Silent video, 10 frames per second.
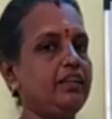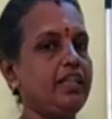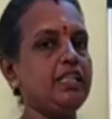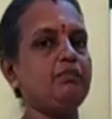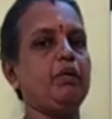
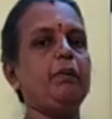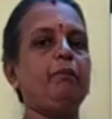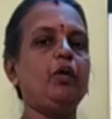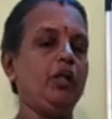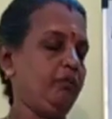these
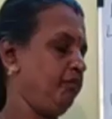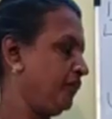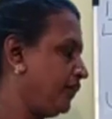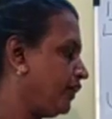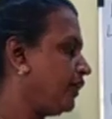people.
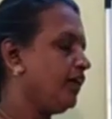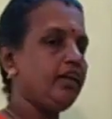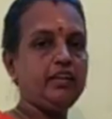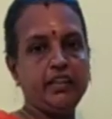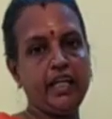
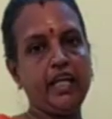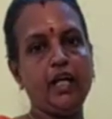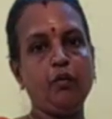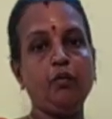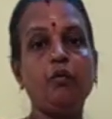They
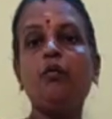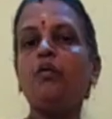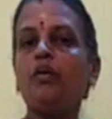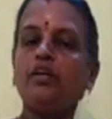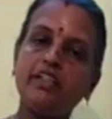have
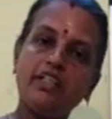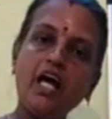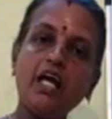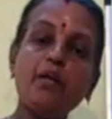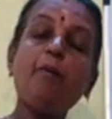
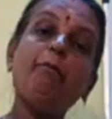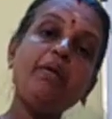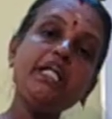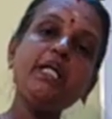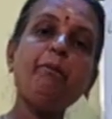drawn
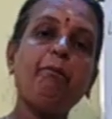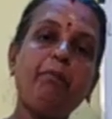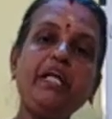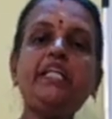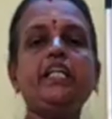many
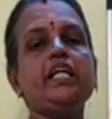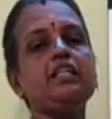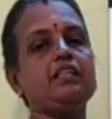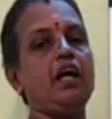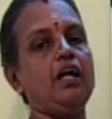
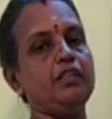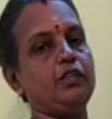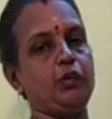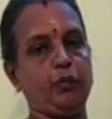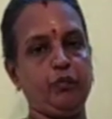paintings
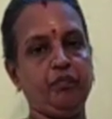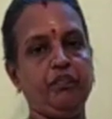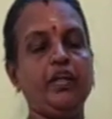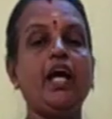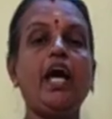also,
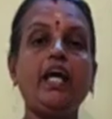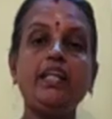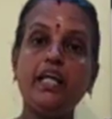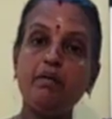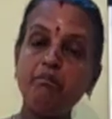and
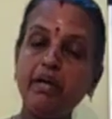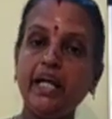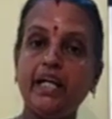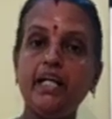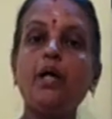they
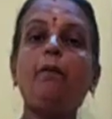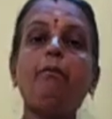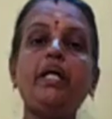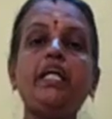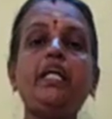made
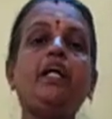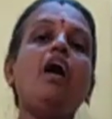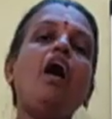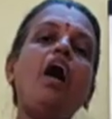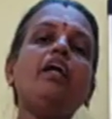many
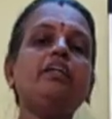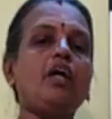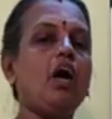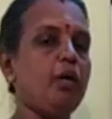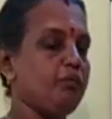art
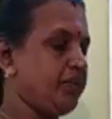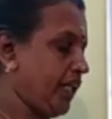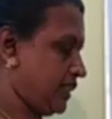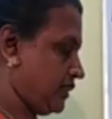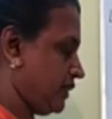
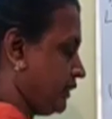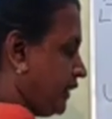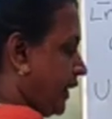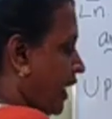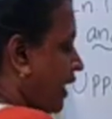objects.
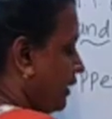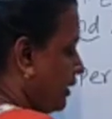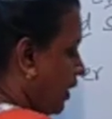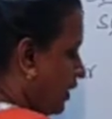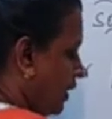They are
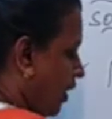called